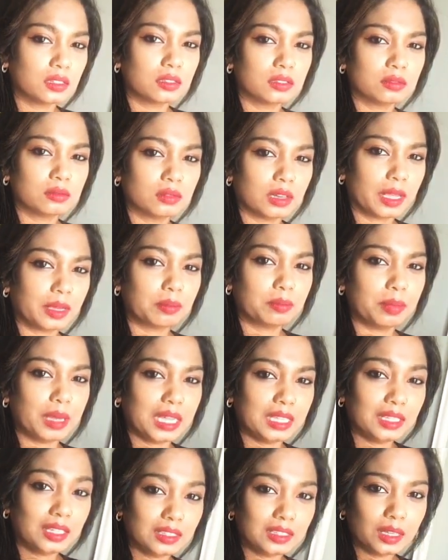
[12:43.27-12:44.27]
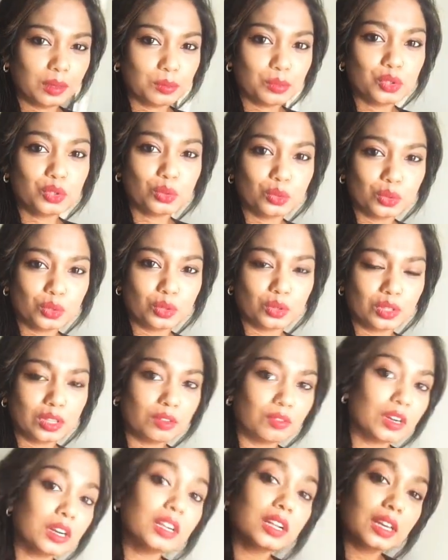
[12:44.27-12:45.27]
like bathing them too. You know, they're
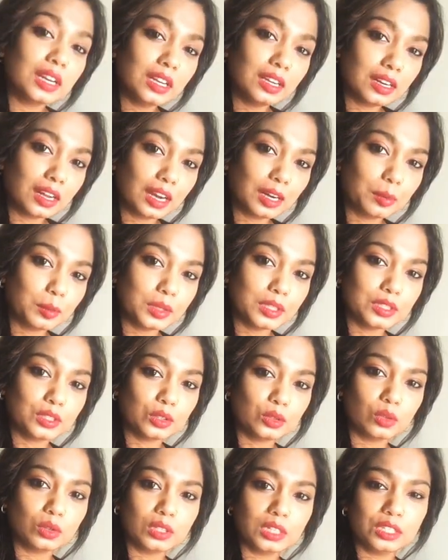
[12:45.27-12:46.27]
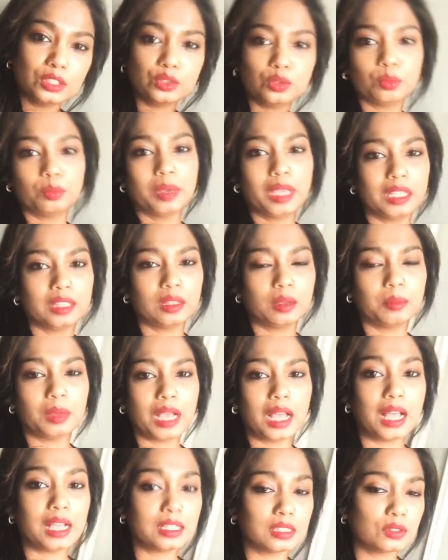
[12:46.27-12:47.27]
very clean animals, you don't need to bathe them
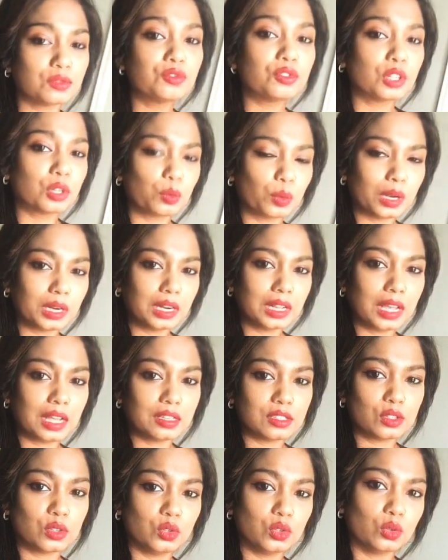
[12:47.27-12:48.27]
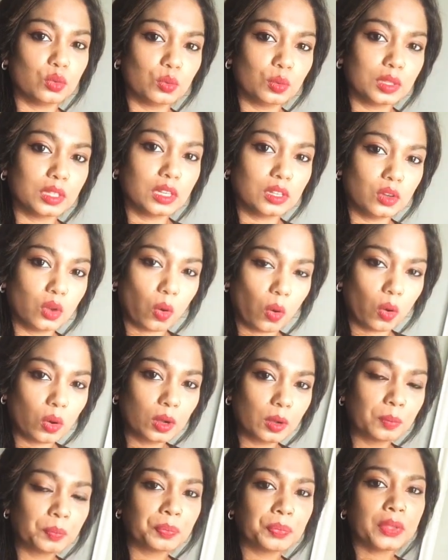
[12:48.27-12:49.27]
as frequently as you do with a dog.
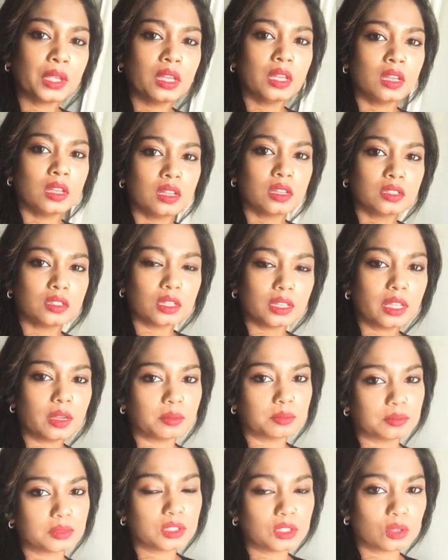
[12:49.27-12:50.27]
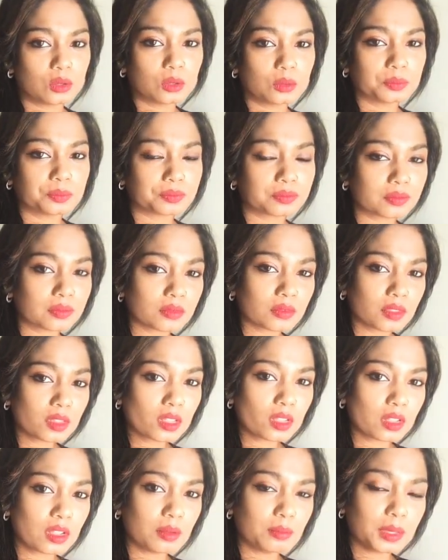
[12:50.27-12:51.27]
So yeah, so
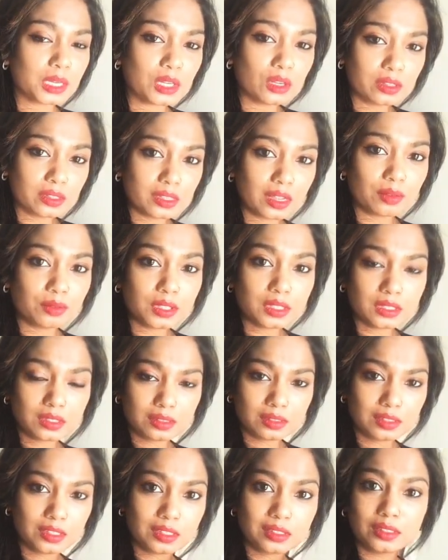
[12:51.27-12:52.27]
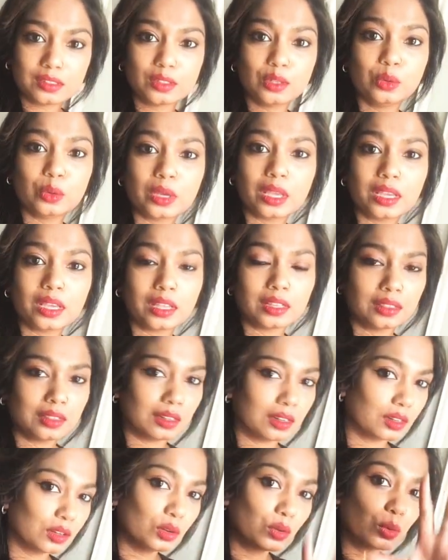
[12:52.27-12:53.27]
because I was just looking at
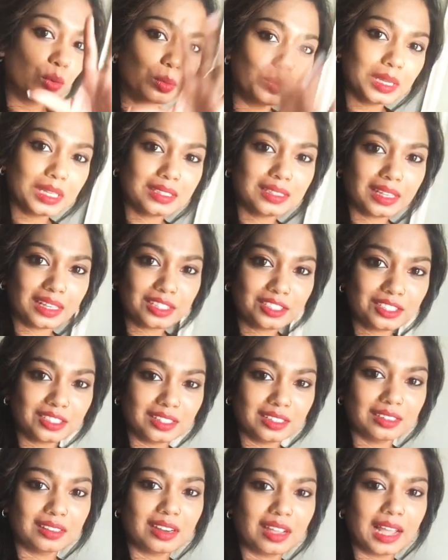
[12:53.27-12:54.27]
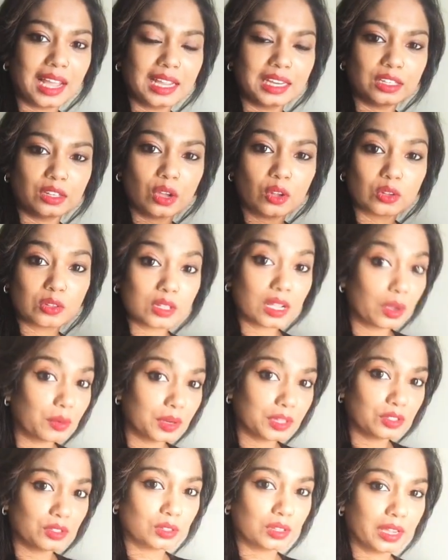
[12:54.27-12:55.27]
the grooming section, and also I
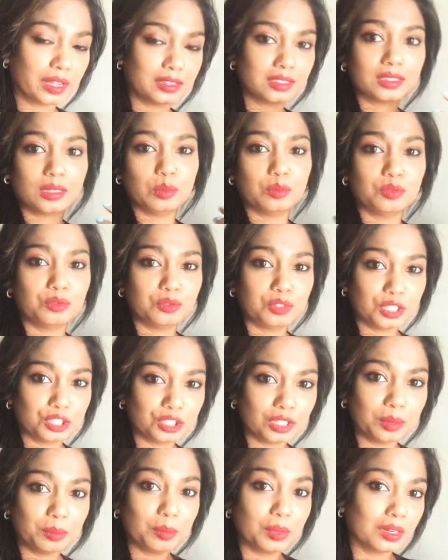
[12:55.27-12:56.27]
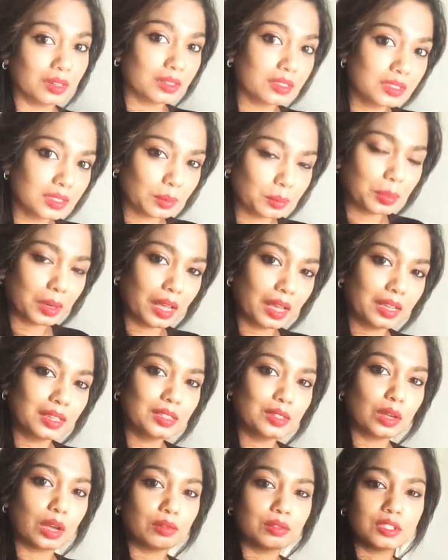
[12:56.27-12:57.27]
went to get some fish and bird supplies.
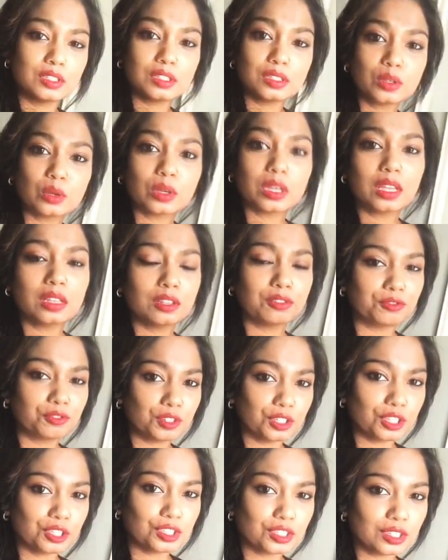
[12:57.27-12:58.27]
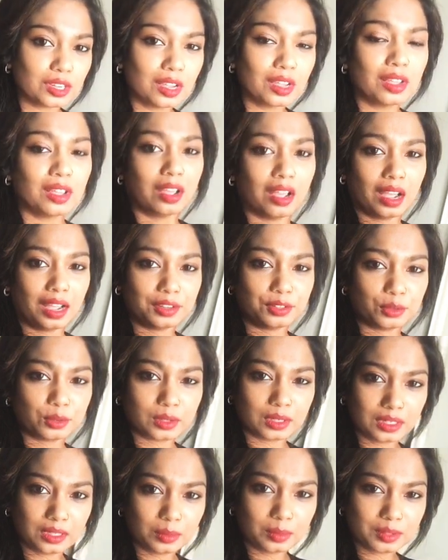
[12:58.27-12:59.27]
So I was just looking at the fish. I took a
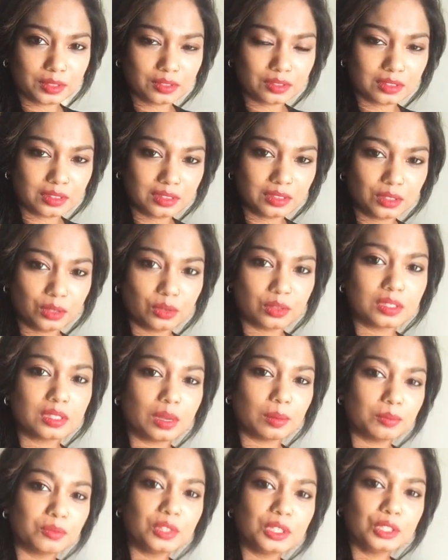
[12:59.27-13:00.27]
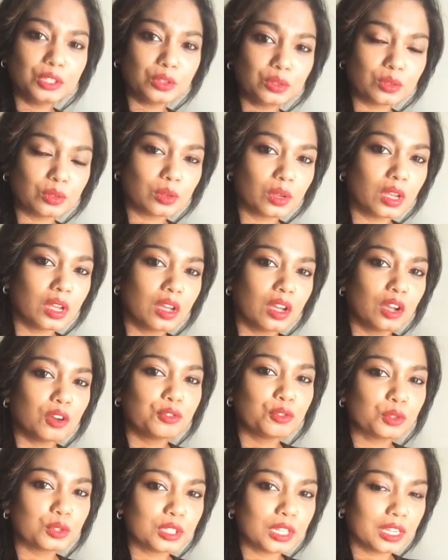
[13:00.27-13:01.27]
little bit, you know, some video
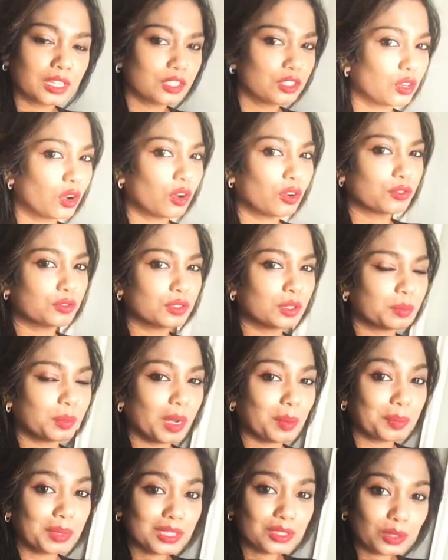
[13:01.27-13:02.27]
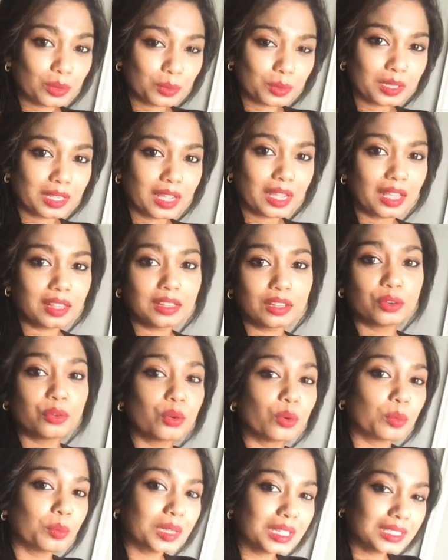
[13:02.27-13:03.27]
footage of the puppies over there at the
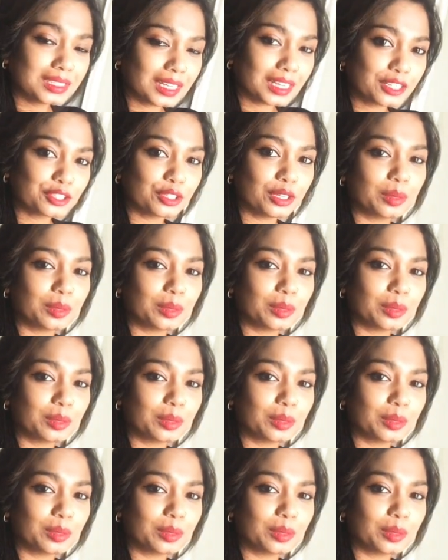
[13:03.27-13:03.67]
grooming section,